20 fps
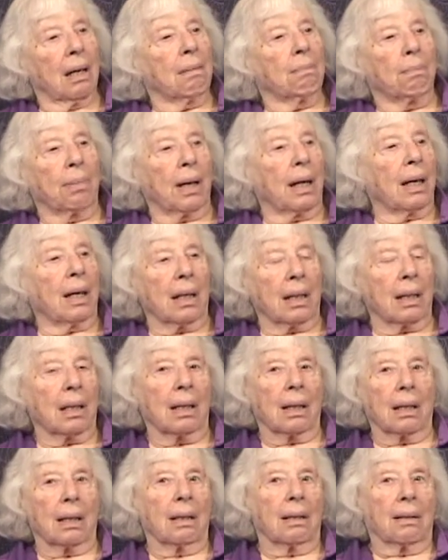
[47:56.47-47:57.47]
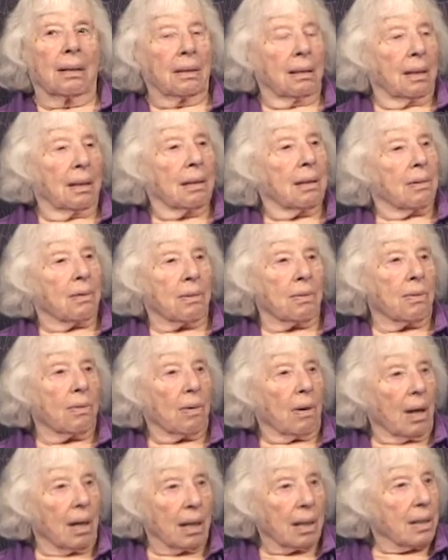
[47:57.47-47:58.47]
by the
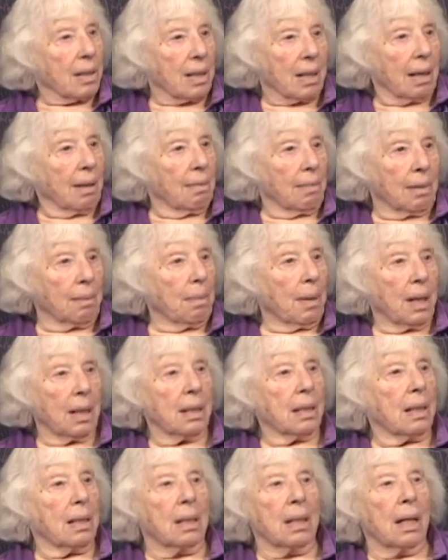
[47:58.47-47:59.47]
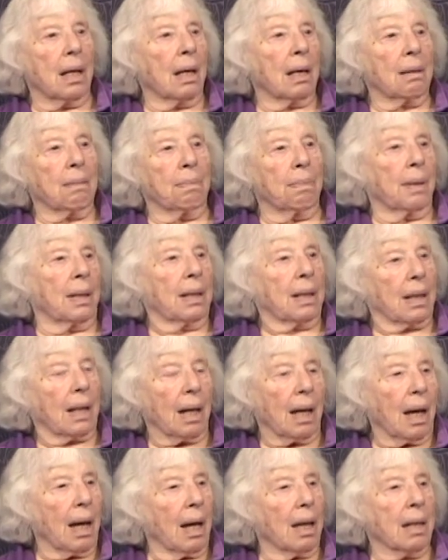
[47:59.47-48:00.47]
drugs they were made to take, by the
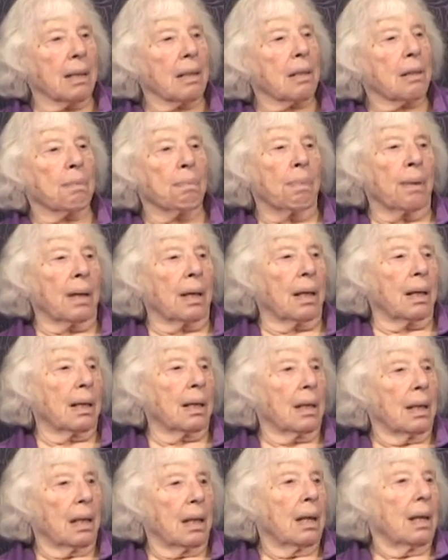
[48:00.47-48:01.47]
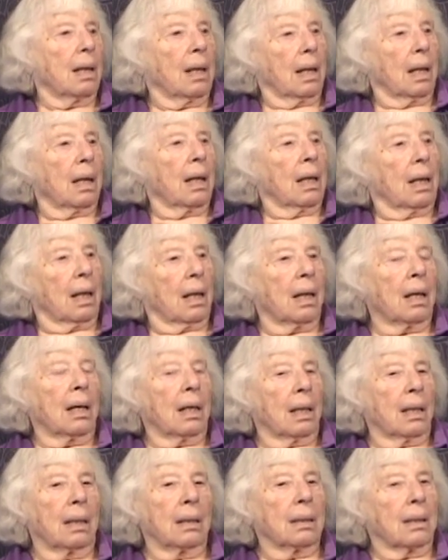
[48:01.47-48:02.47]
gas, by uh,